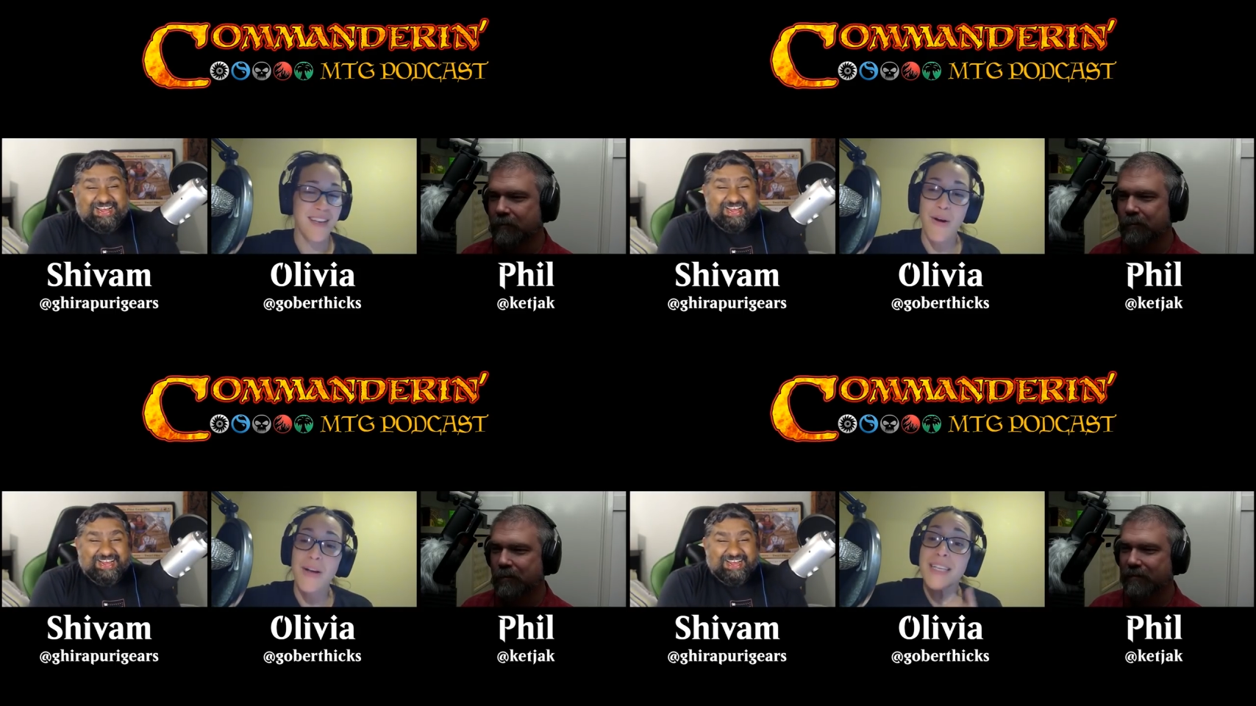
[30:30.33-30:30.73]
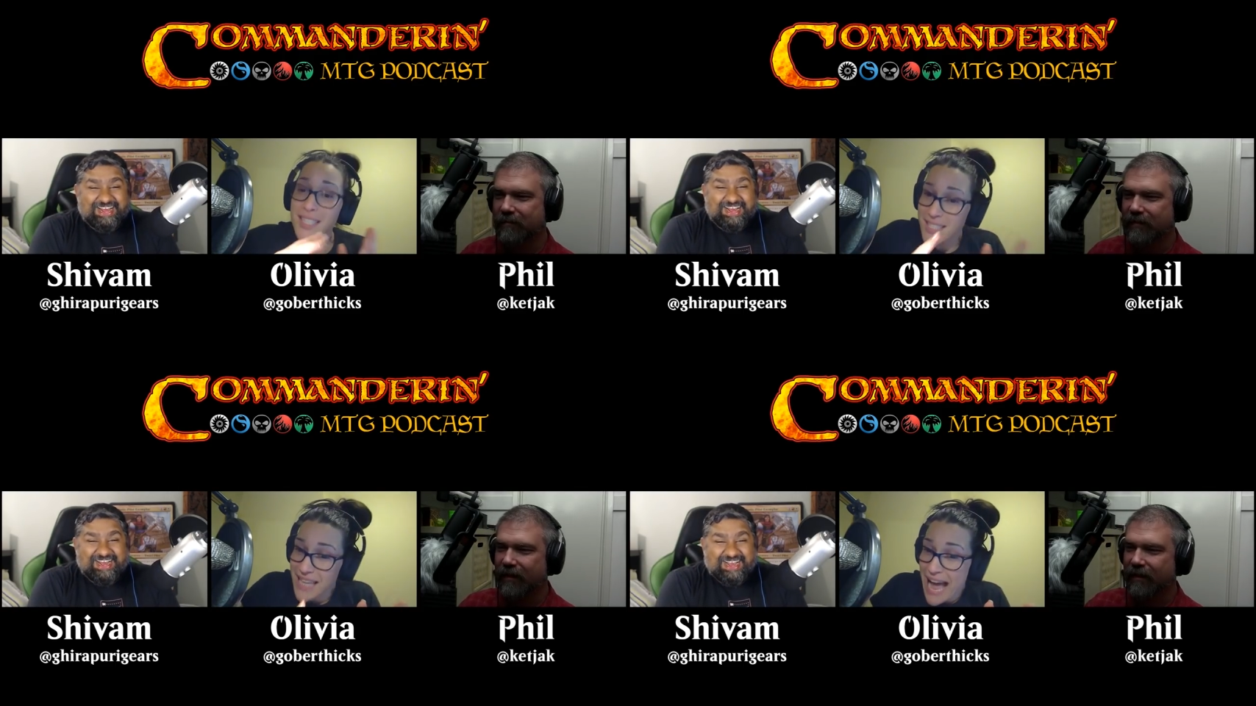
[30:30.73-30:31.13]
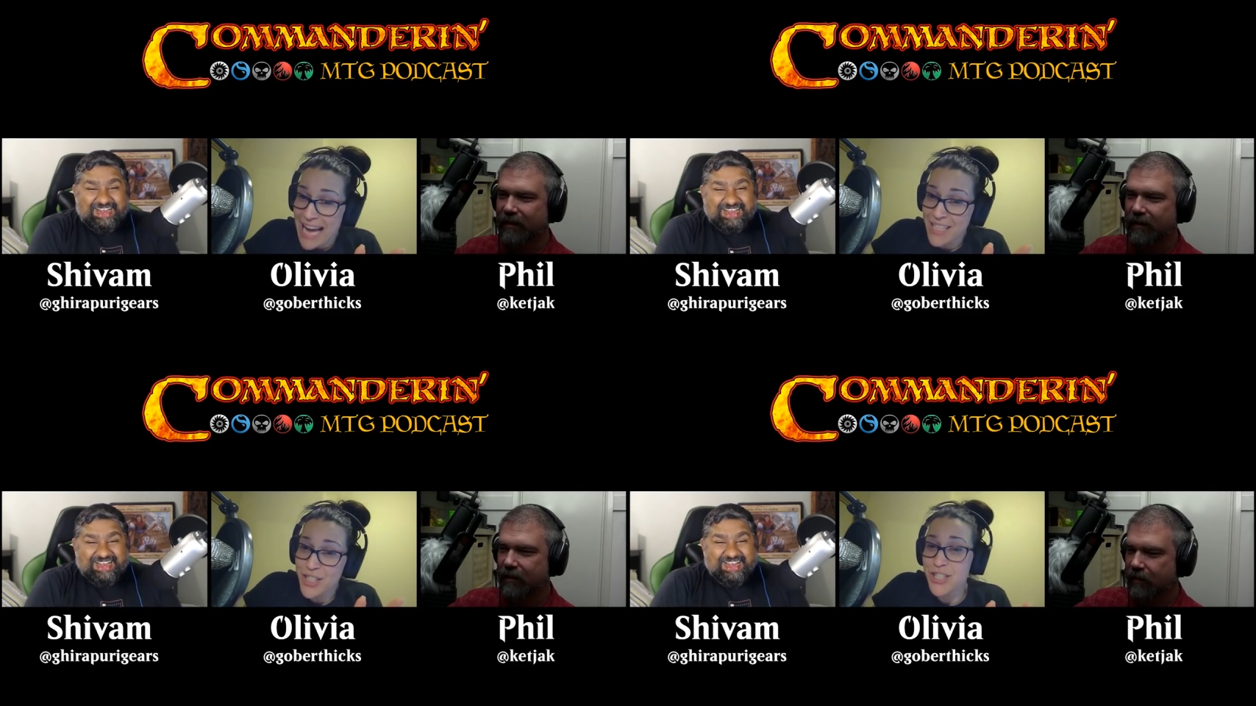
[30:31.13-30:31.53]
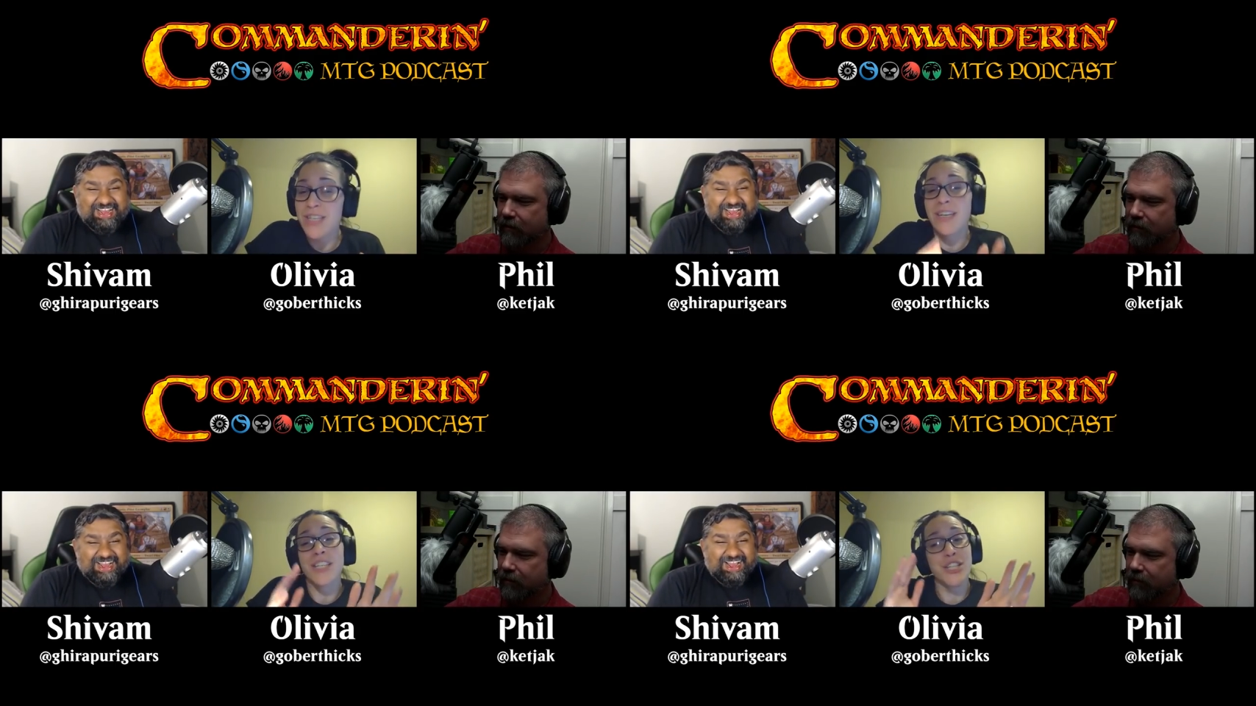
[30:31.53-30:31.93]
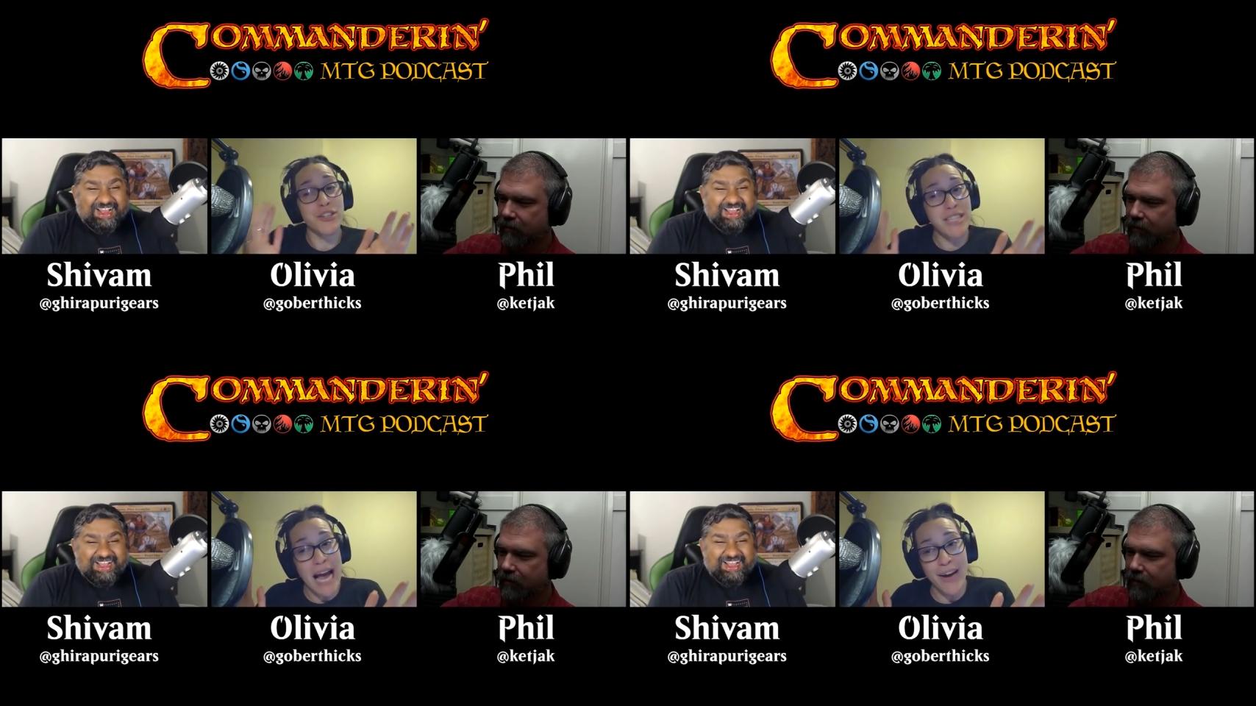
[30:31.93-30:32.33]
Speaker 1: Slash, you're
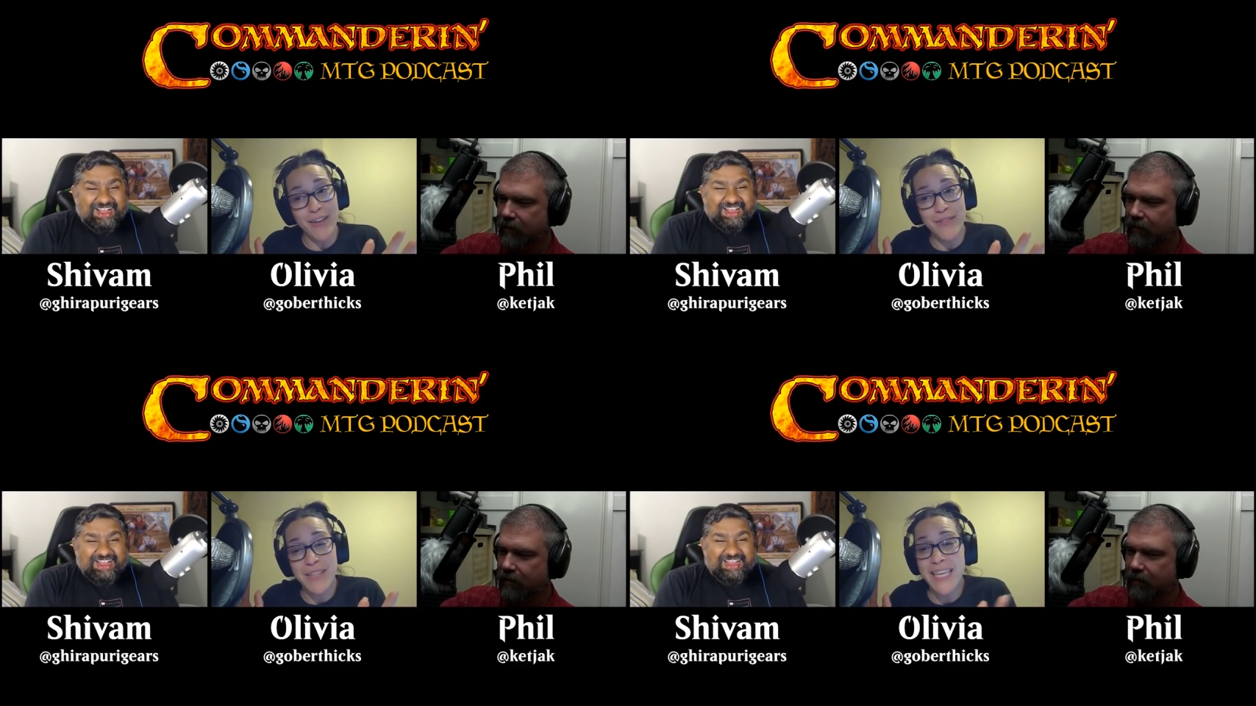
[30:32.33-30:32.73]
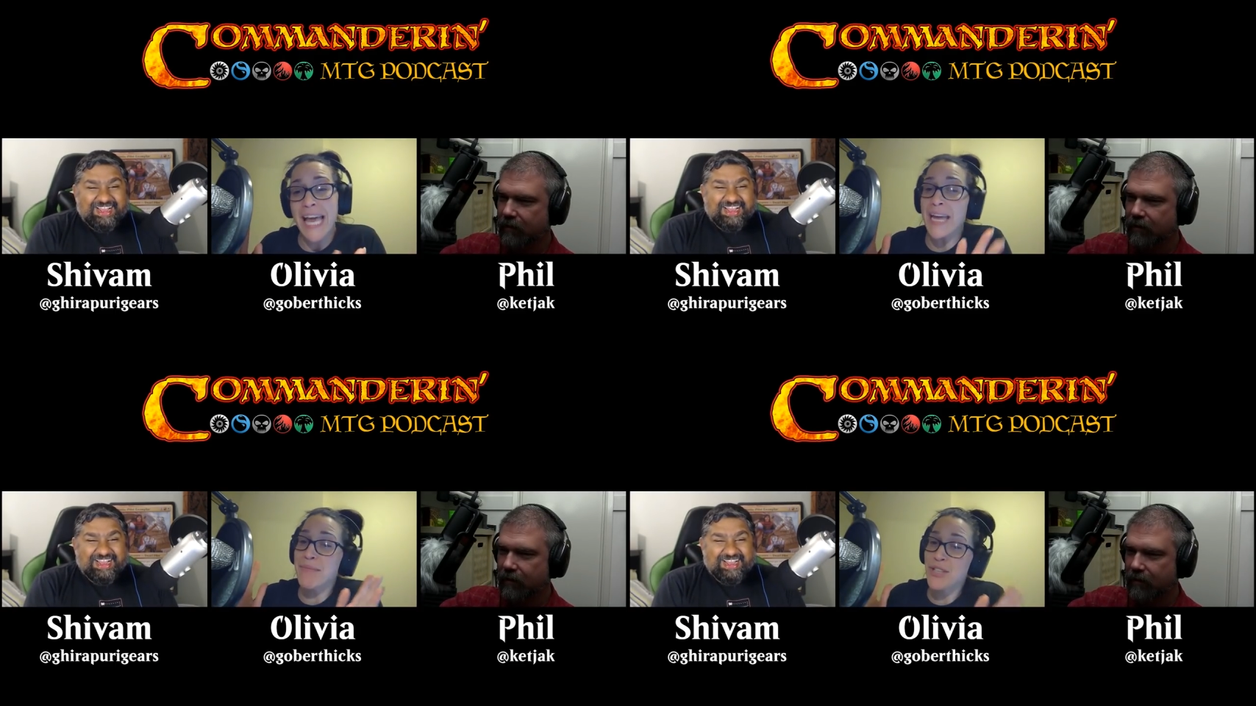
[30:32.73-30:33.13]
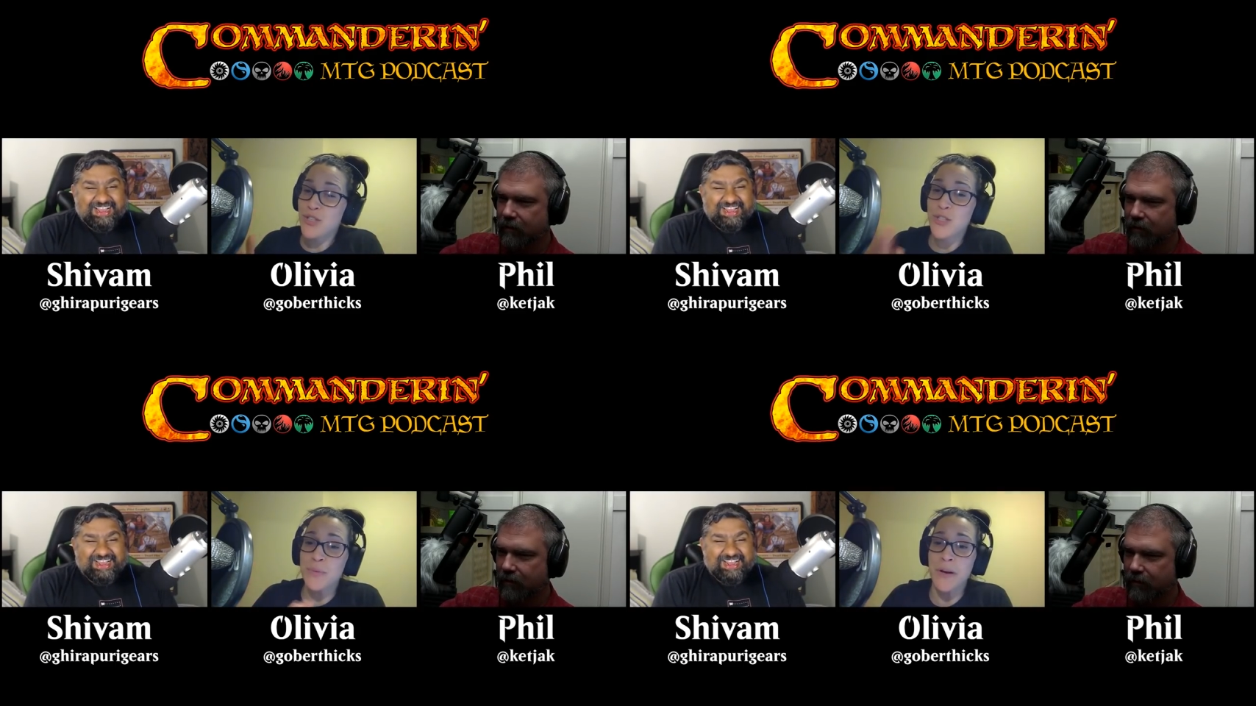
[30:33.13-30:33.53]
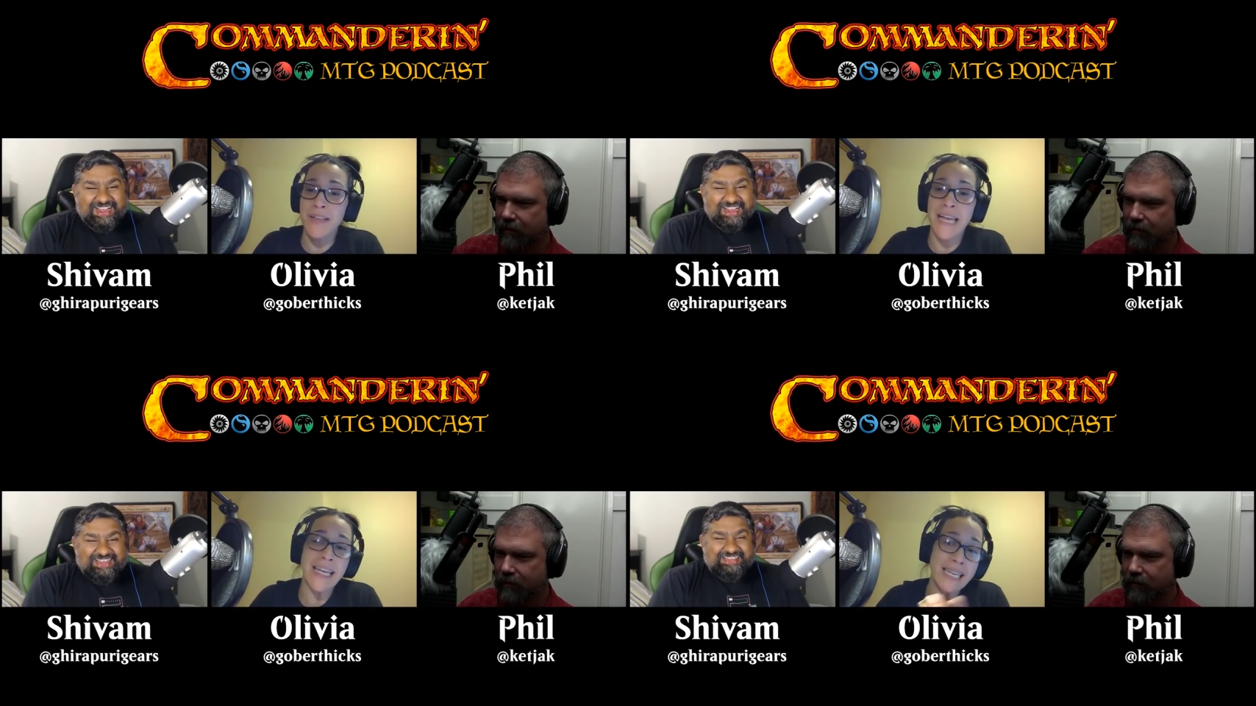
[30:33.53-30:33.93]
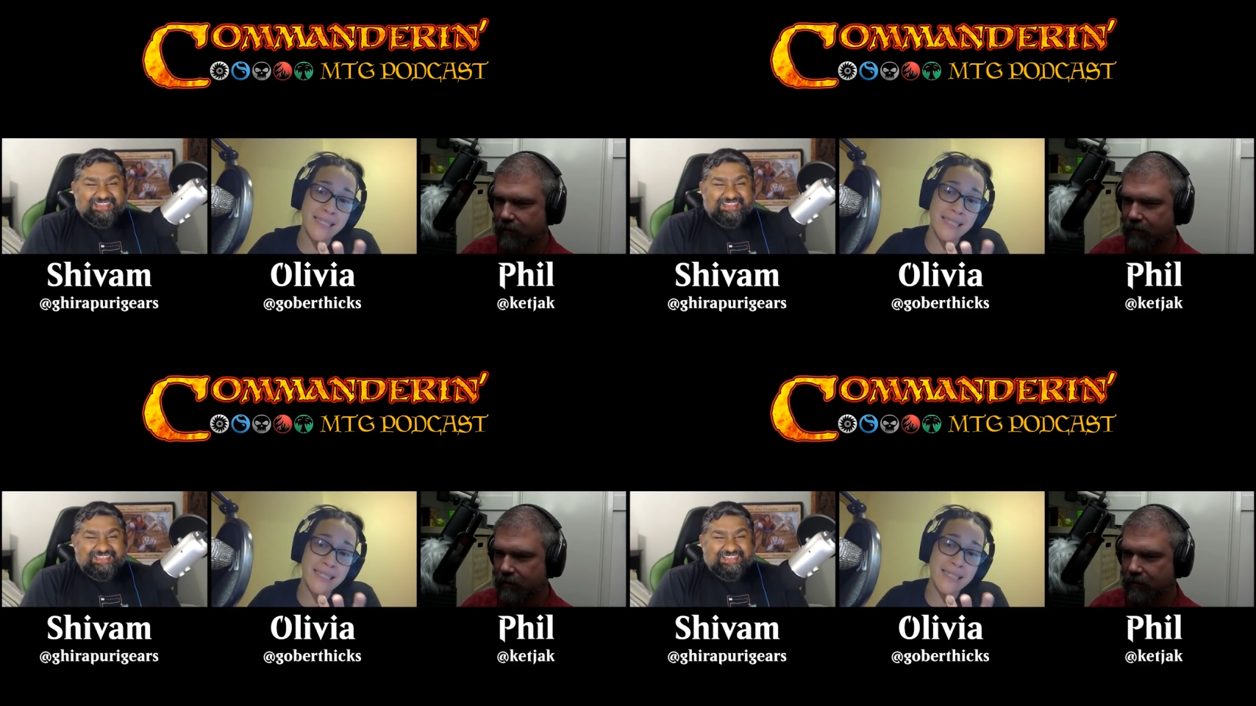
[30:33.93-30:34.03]
tired of the game. You just want to like eat